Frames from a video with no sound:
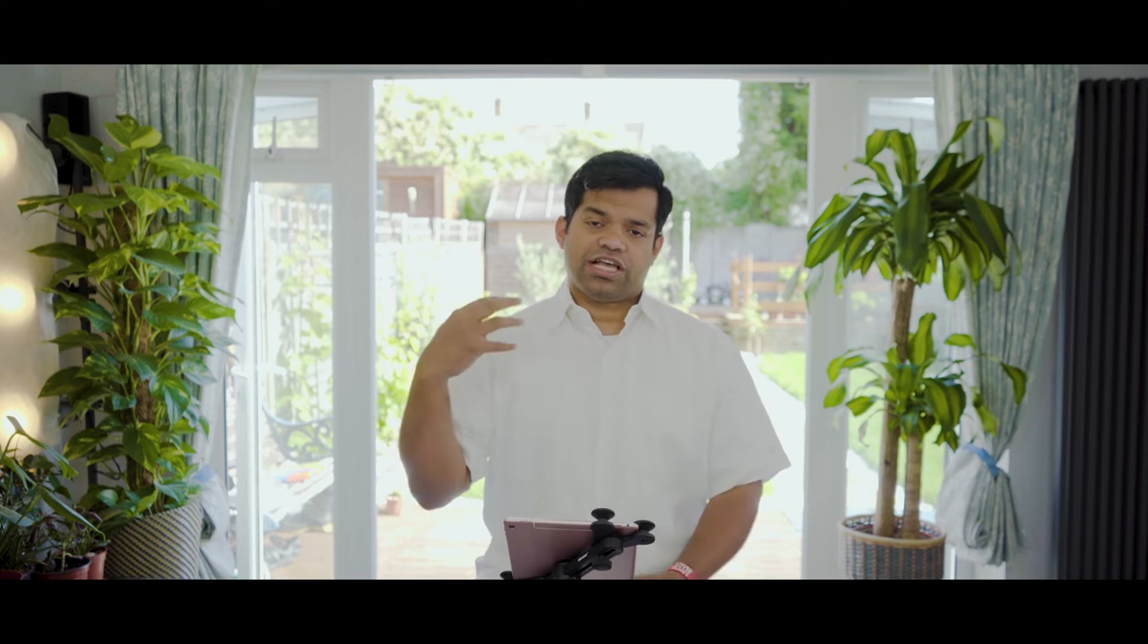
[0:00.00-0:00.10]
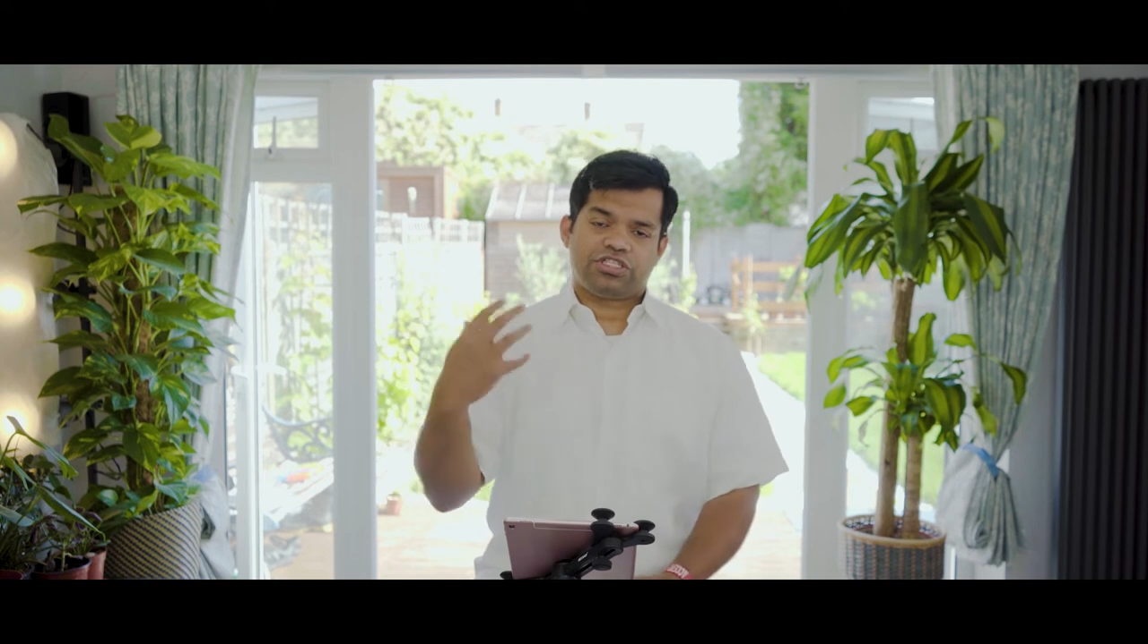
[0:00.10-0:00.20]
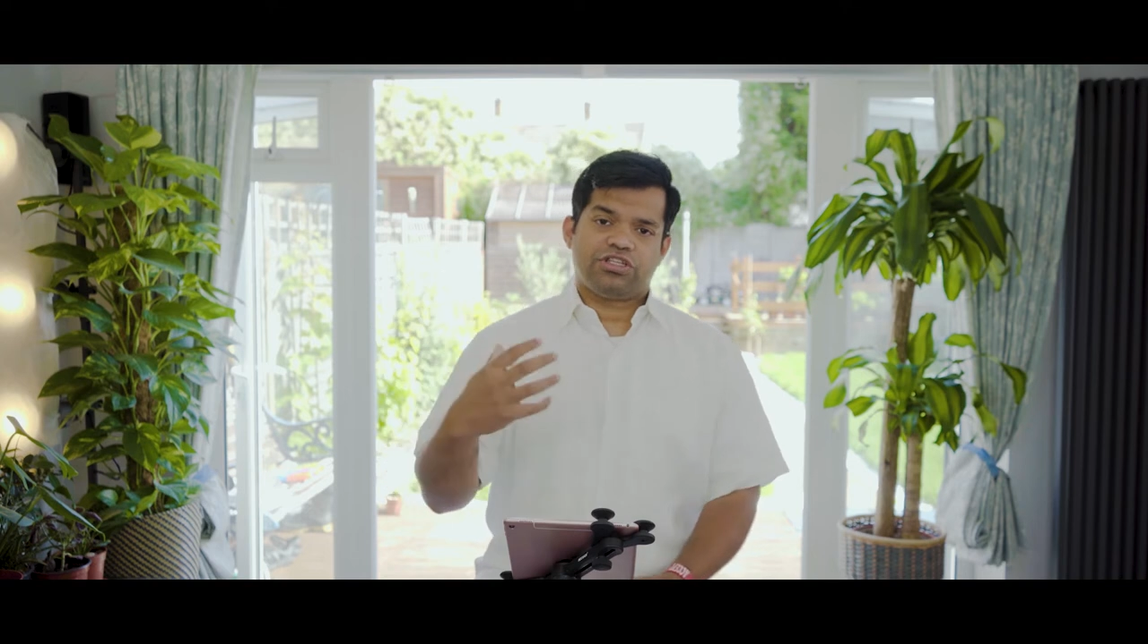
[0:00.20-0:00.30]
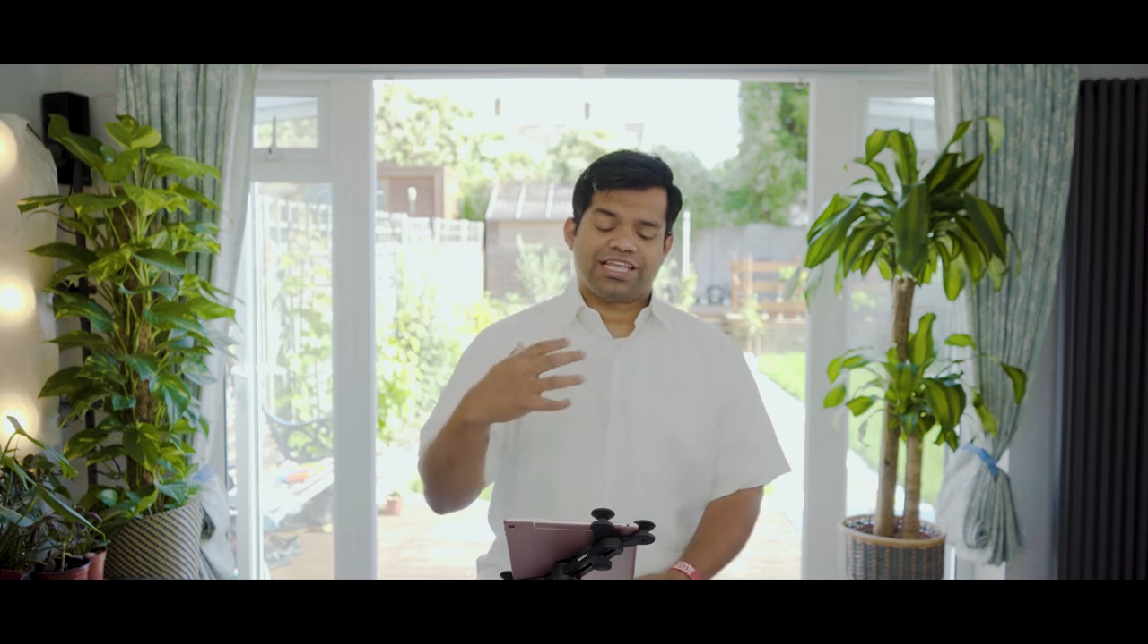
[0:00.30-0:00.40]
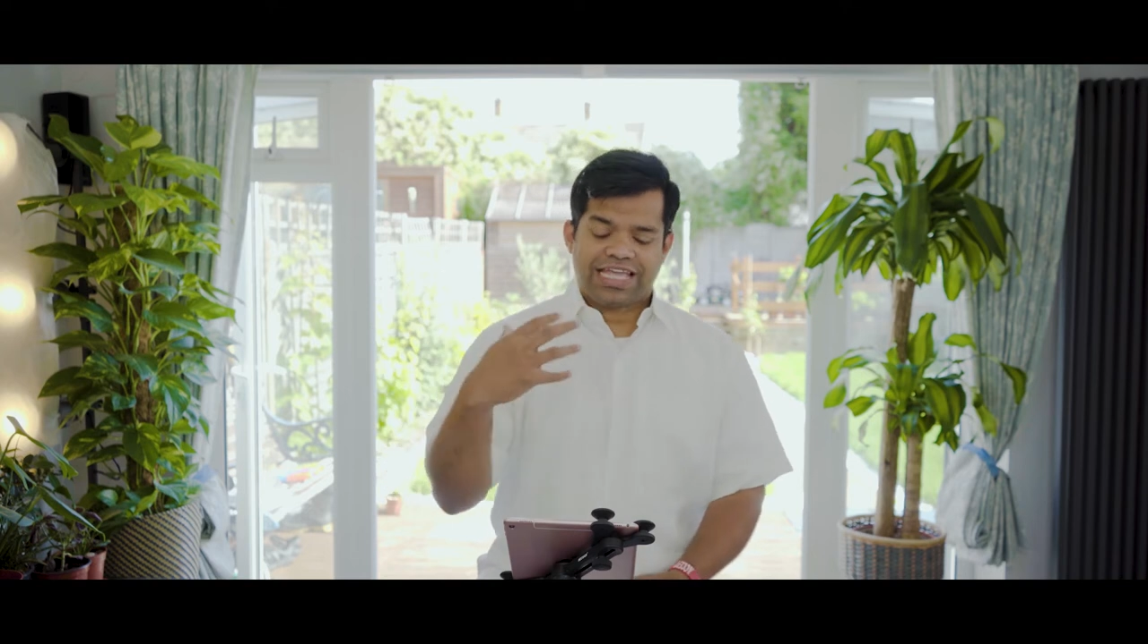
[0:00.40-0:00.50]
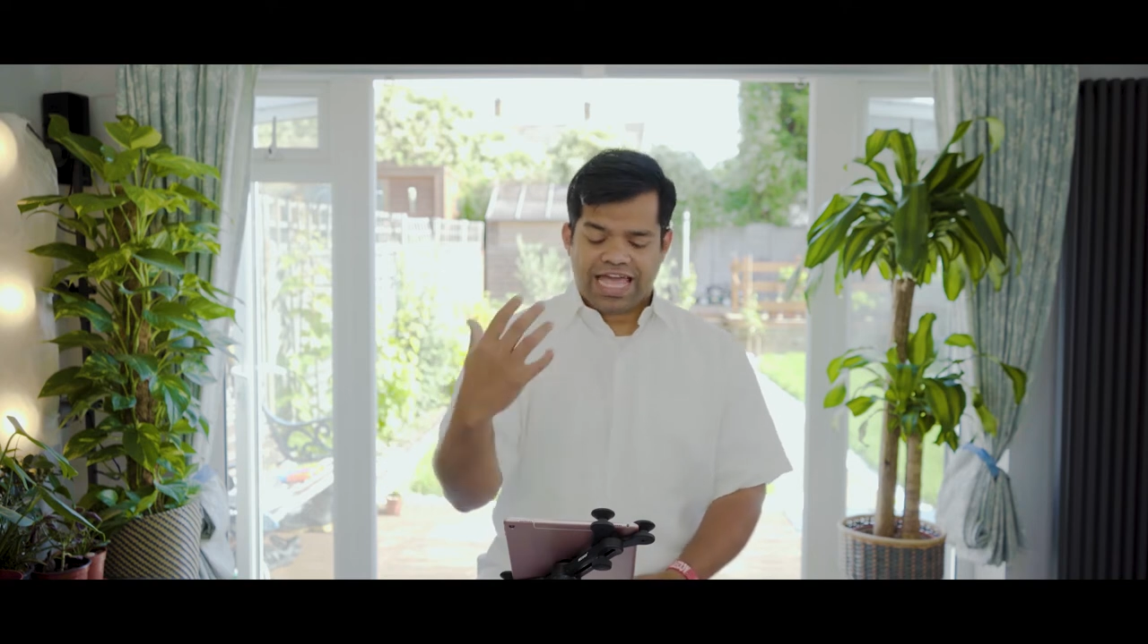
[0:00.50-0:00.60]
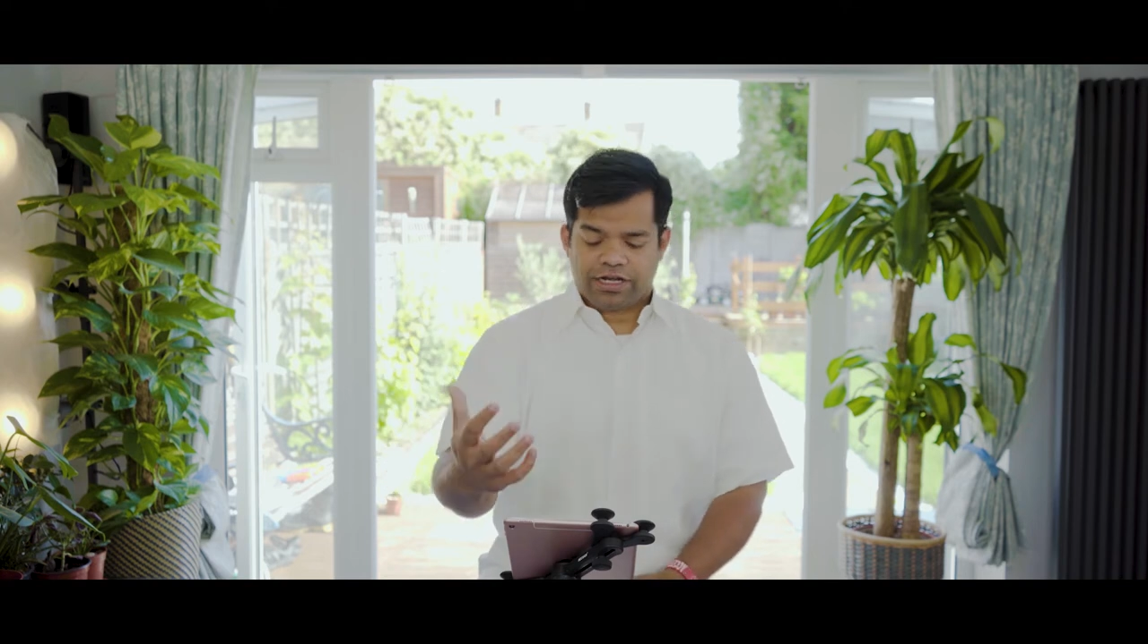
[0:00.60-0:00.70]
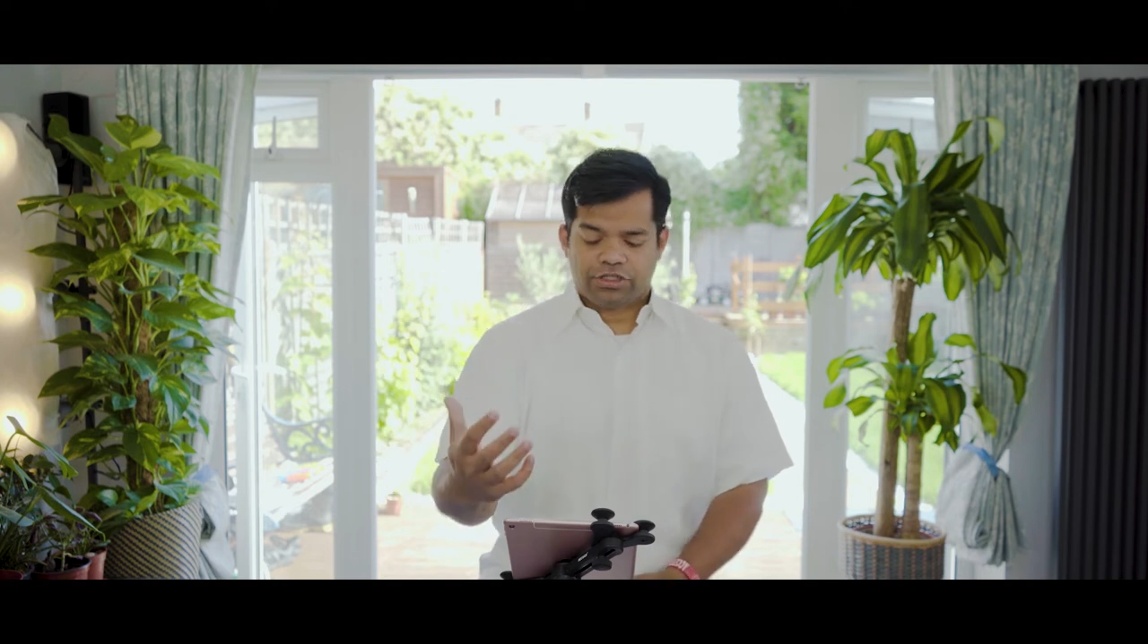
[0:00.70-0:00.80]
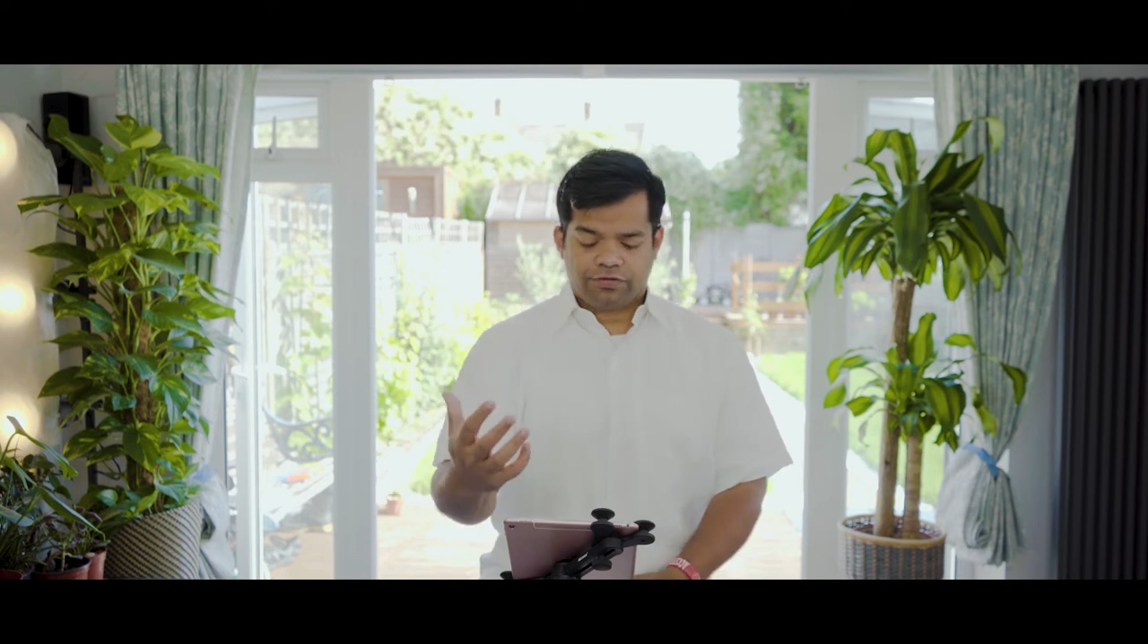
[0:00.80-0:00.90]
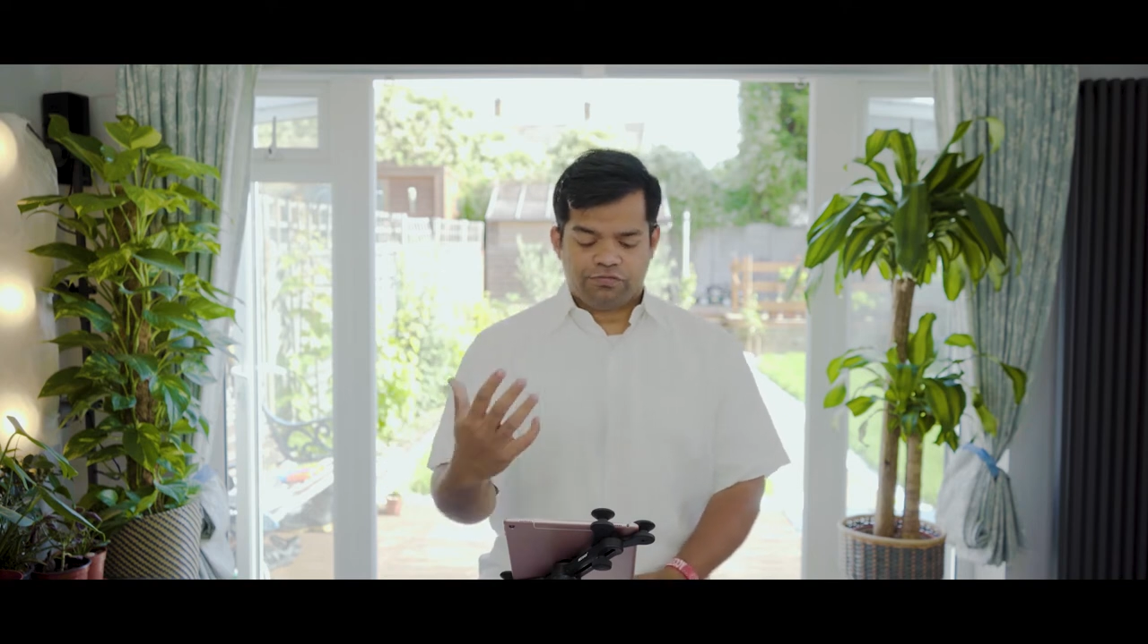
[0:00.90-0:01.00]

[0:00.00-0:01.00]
us to the character